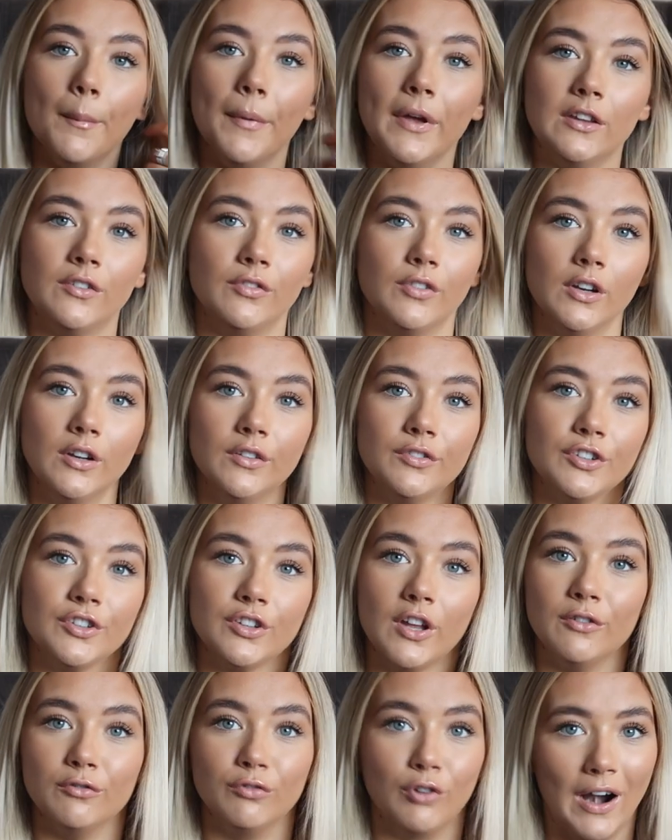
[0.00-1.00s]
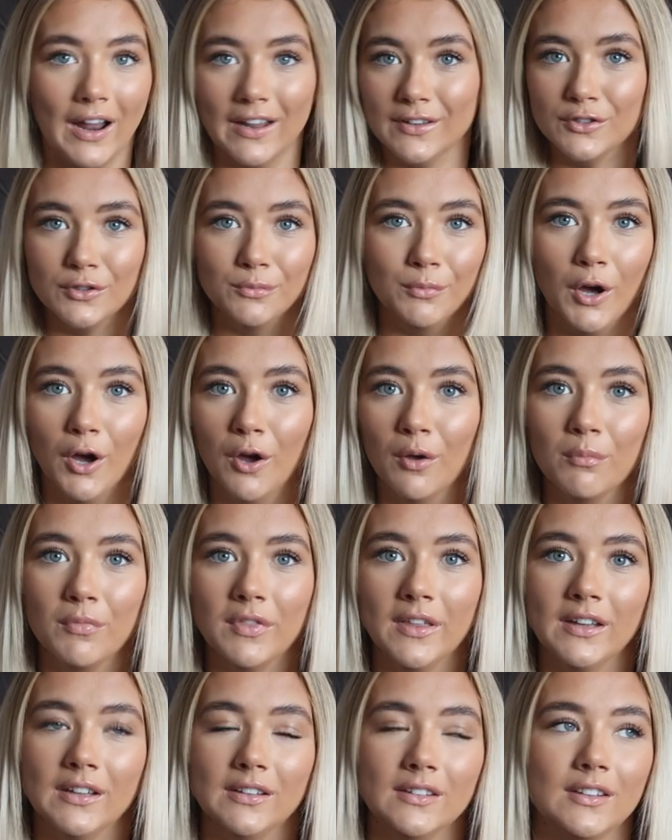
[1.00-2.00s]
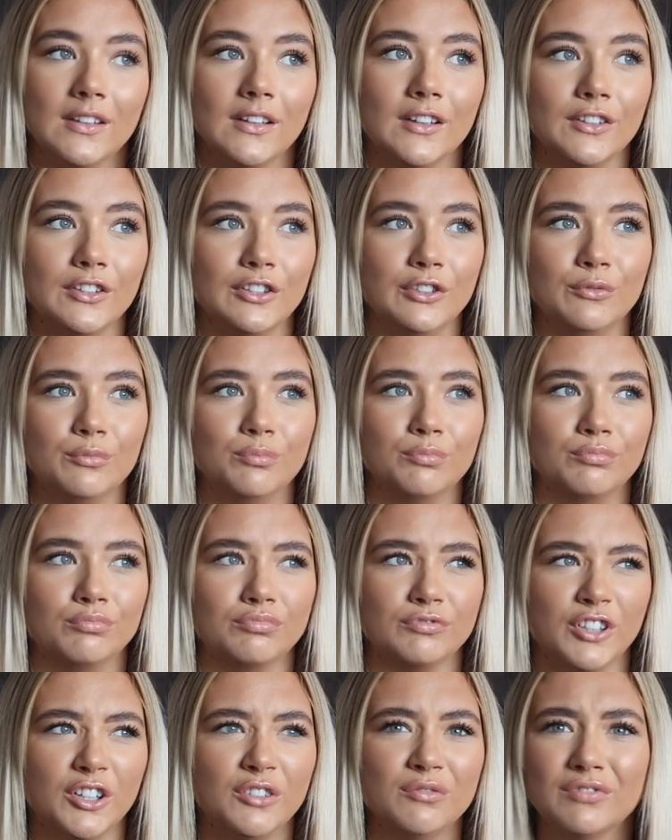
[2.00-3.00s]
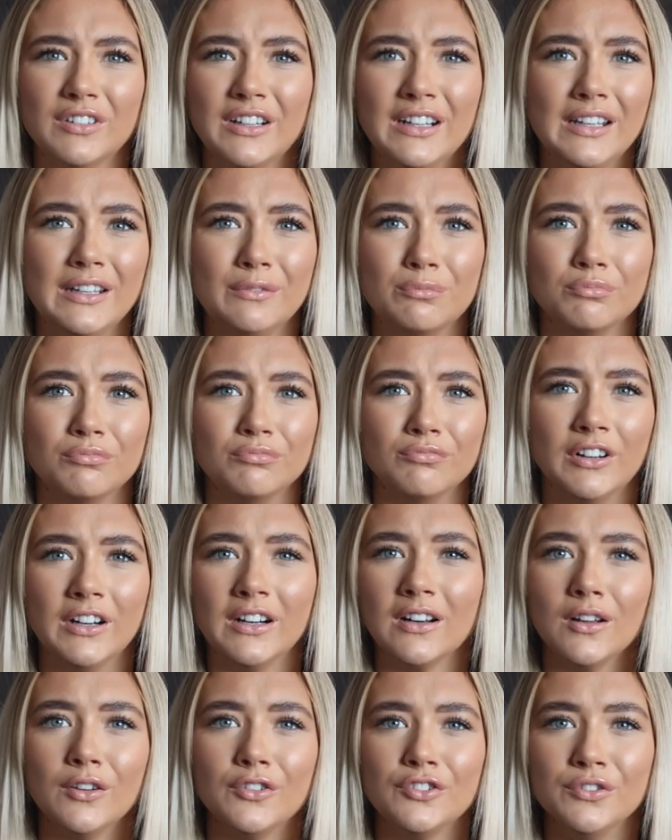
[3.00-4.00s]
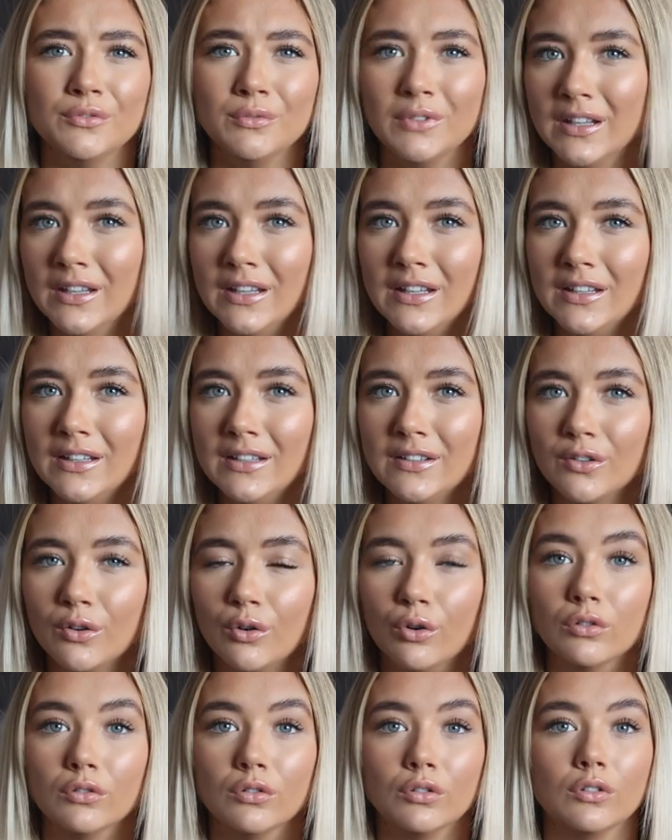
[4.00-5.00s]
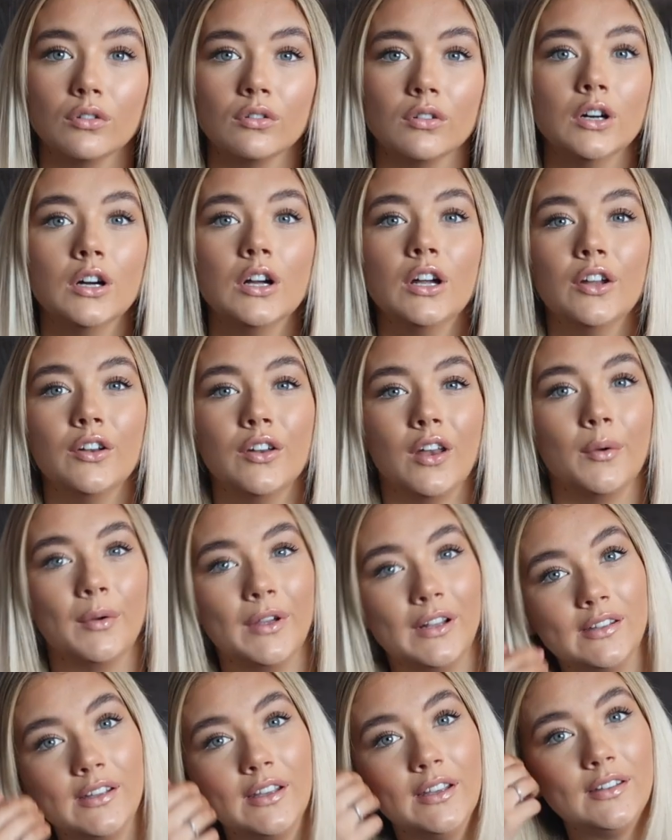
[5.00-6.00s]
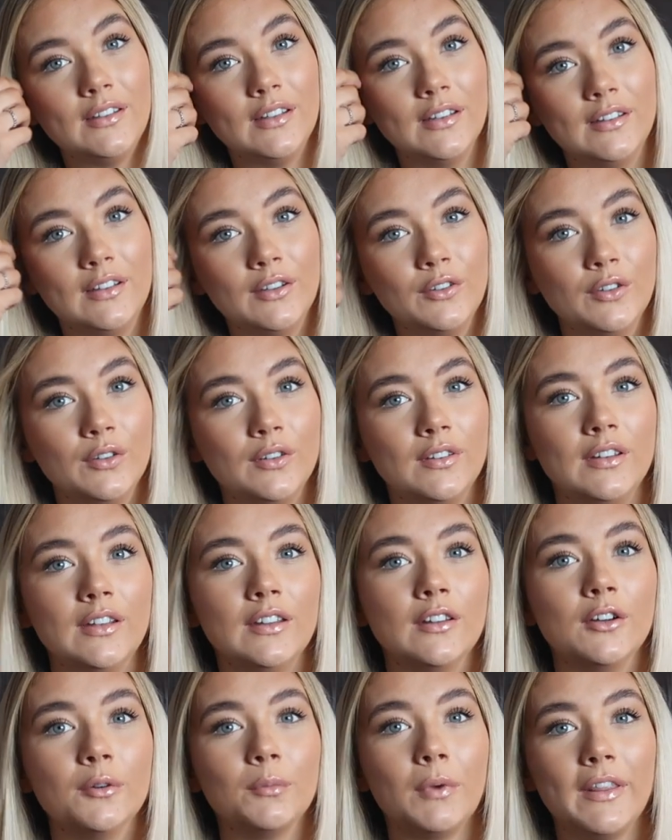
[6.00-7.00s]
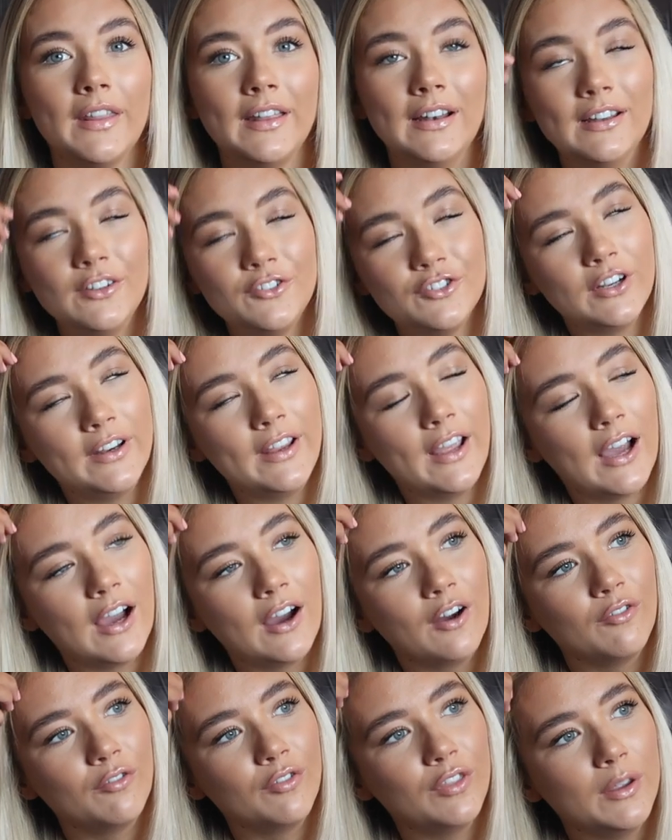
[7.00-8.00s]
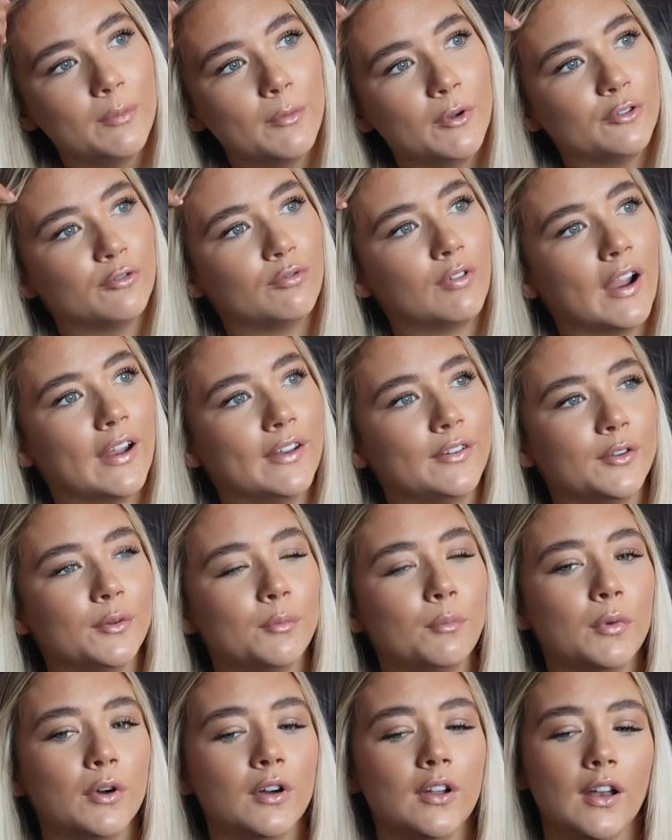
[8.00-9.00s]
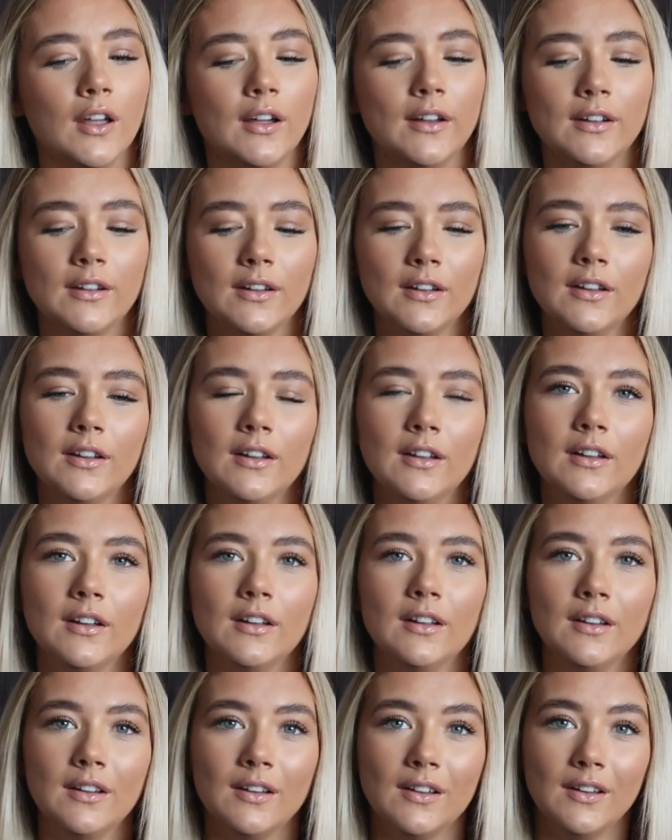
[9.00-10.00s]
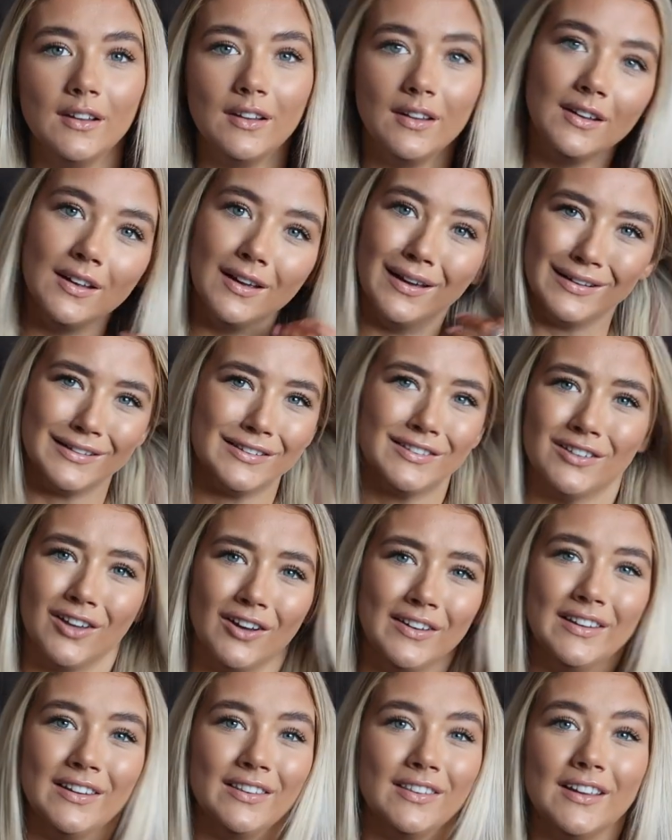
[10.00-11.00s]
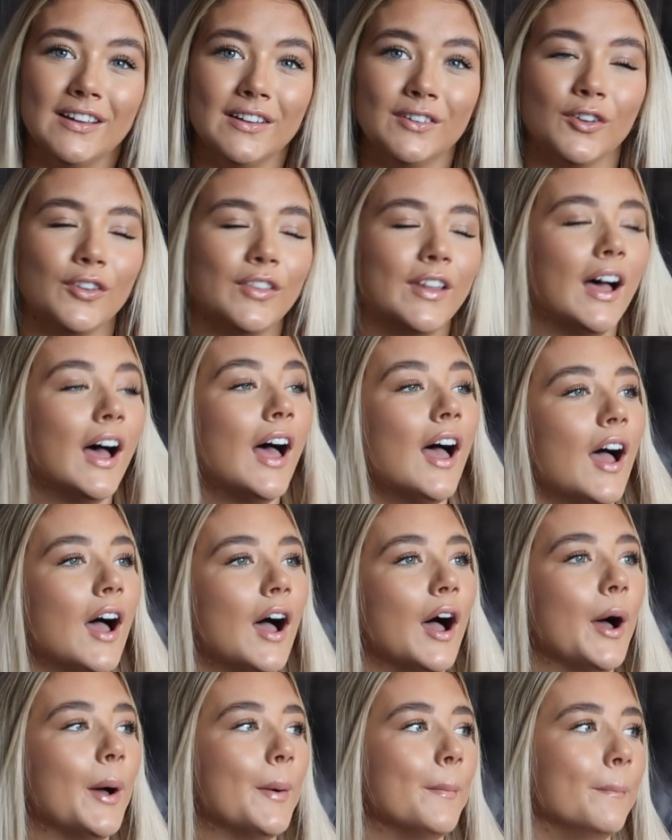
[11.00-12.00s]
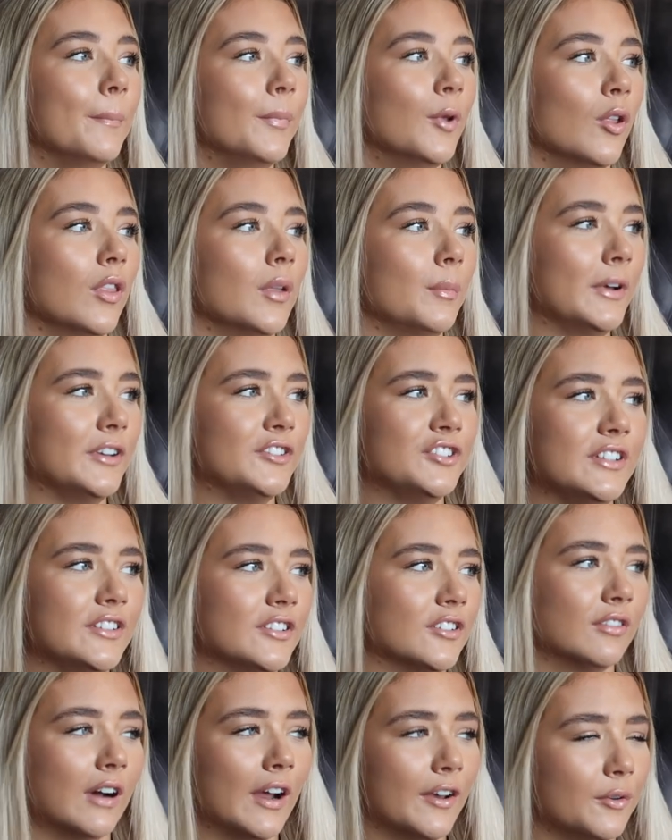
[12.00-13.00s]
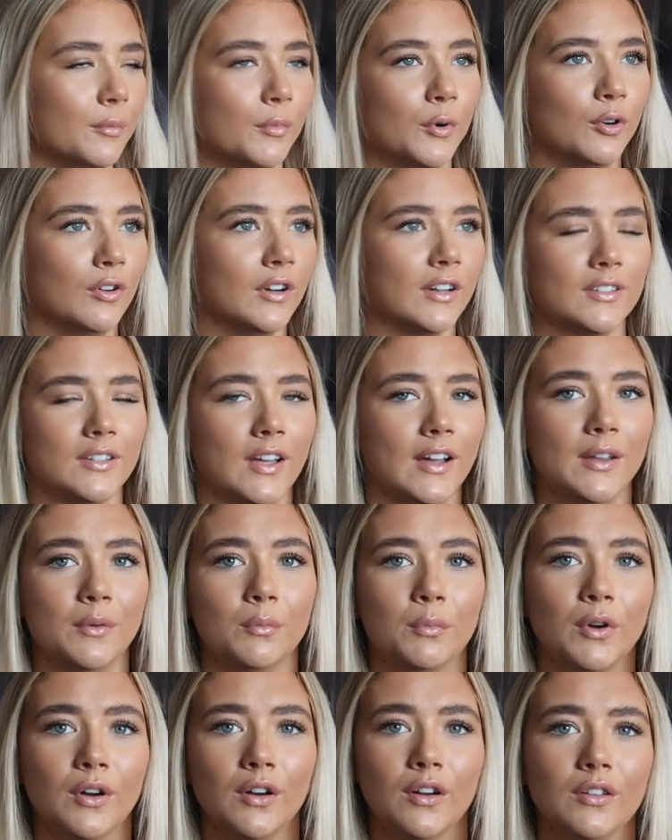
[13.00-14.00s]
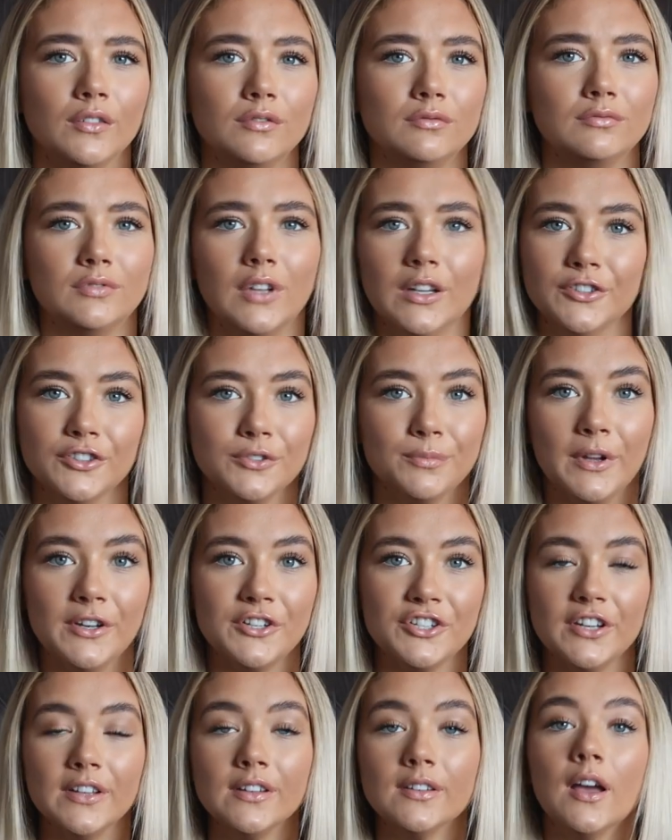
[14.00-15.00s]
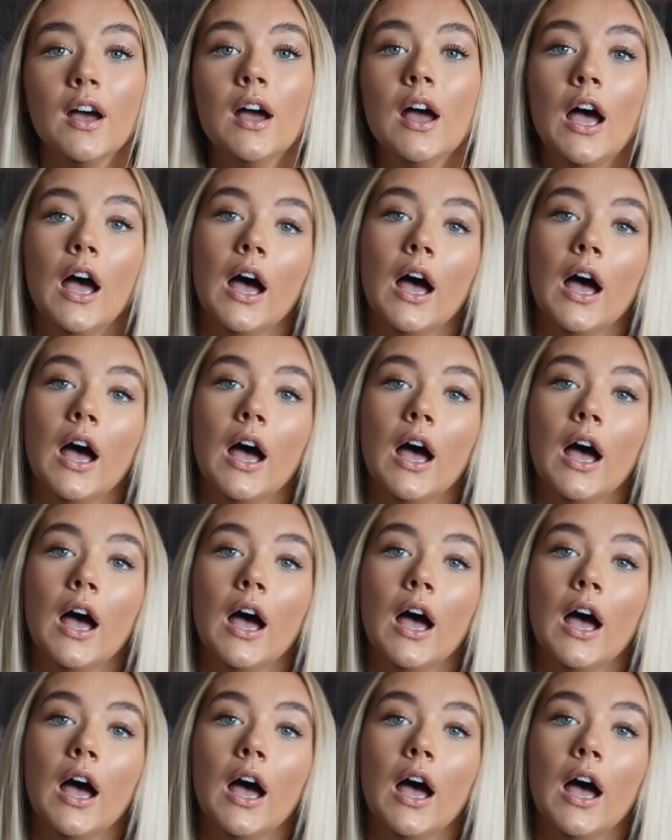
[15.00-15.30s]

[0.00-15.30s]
It's full of just like random home things that you don't really realise you need or know exist until you see them. Like, they literally have the most random but like exciting things on there. Not that bed sheets are random or exciting, but they're just bed sheets.